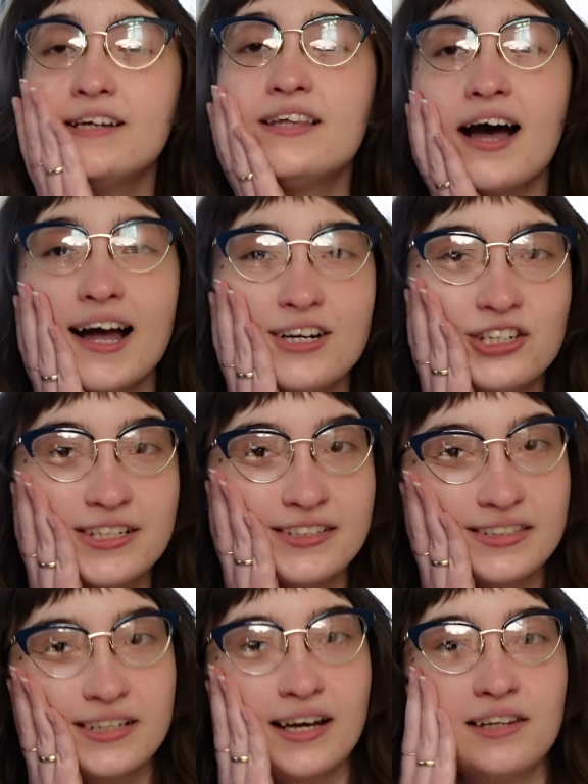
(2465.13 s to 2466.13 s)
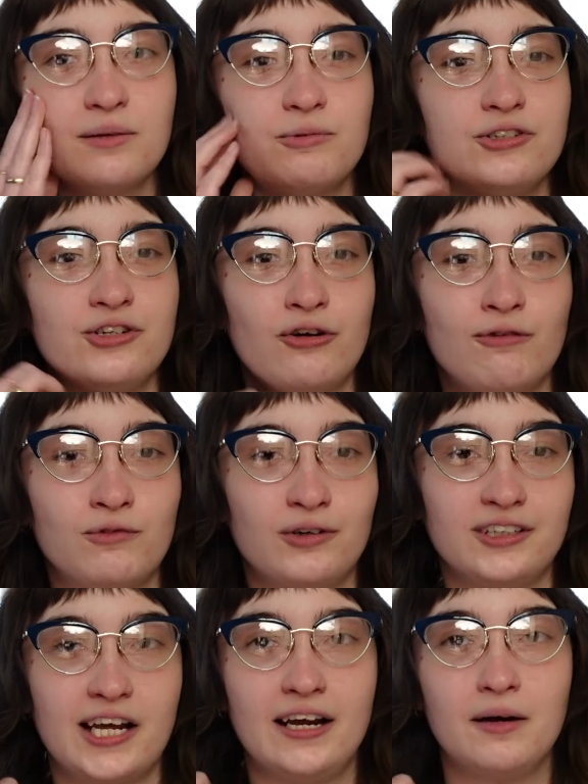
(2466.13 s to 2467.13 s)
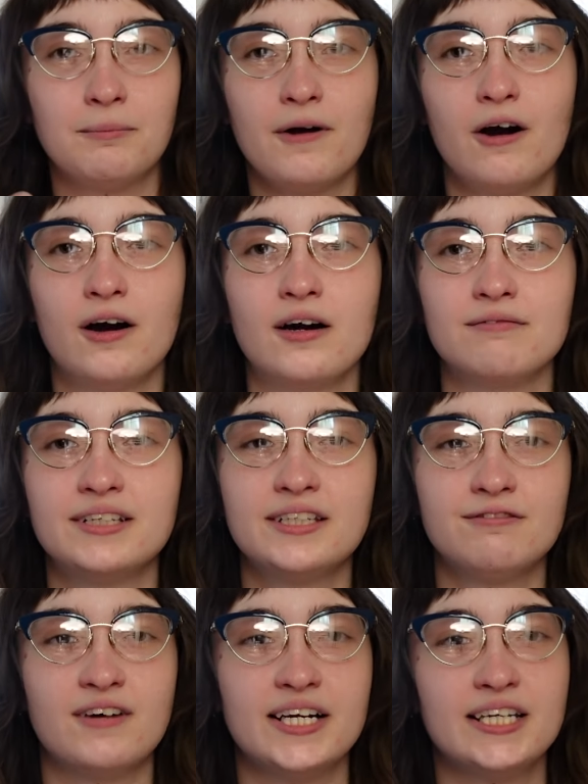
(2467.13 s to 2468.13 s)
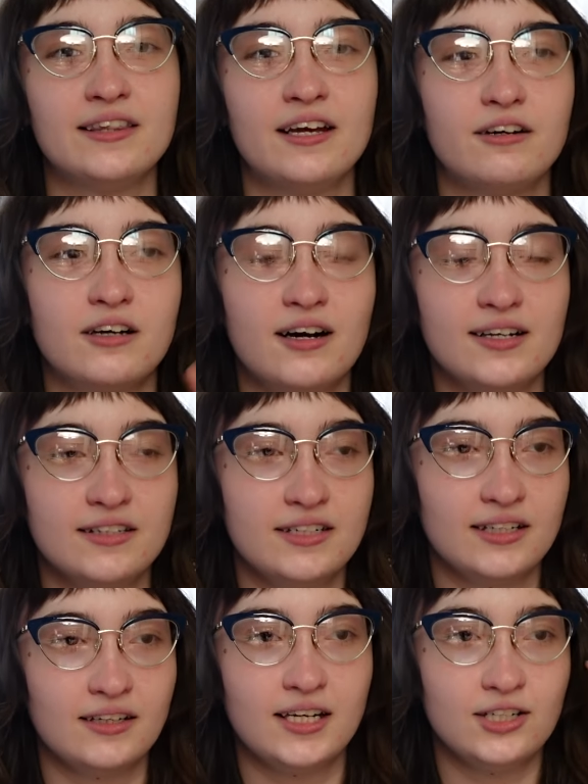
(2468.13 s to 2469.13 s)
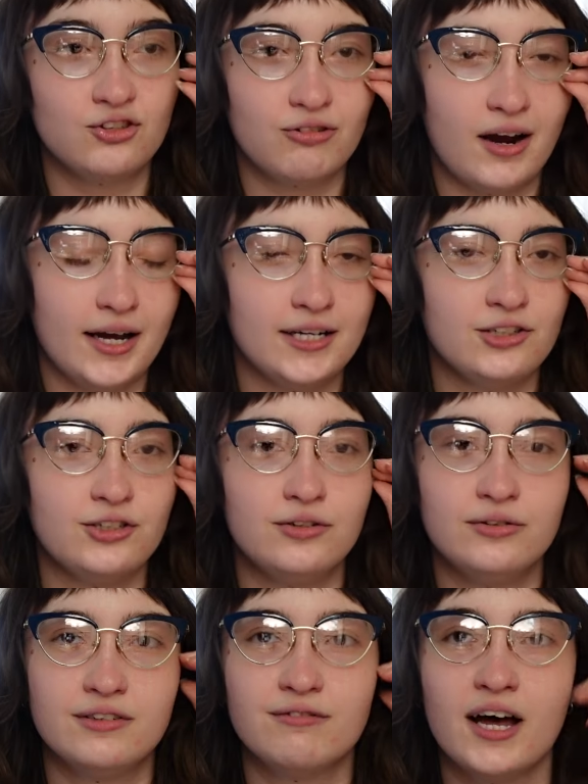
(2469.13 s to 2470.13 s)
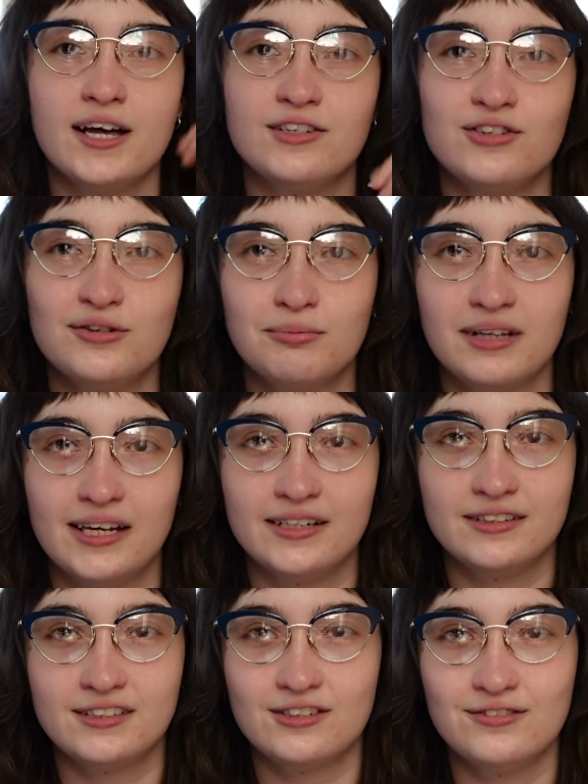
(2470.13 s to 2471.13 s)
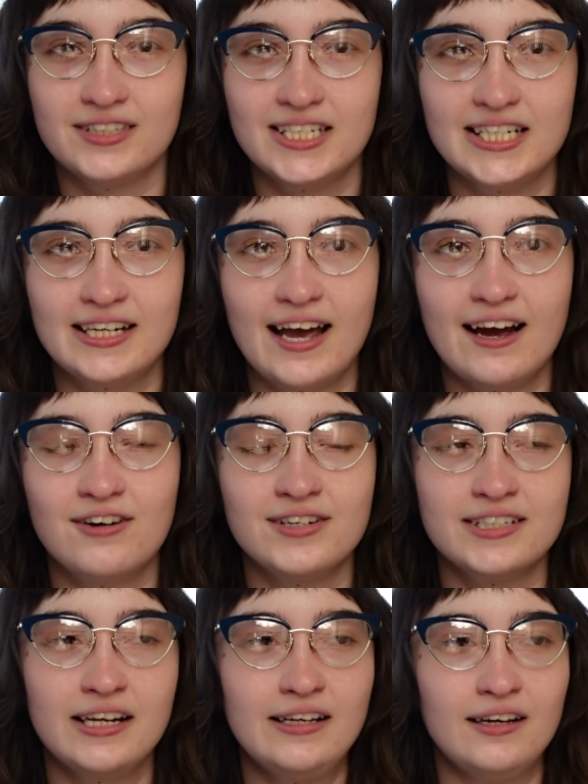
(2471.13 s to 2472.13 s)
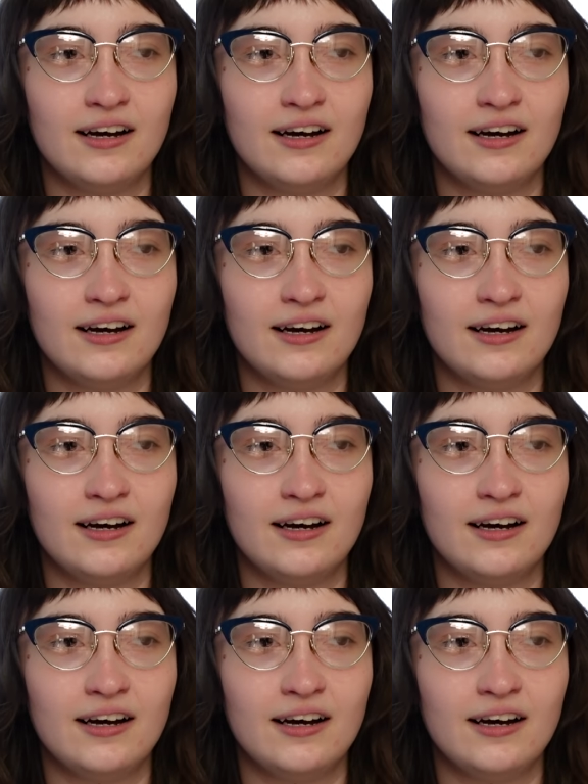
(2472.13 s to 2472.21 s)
The hijinks at the prisoner of war camp are really funny. They are constantly trying to devise new plans to sneak out.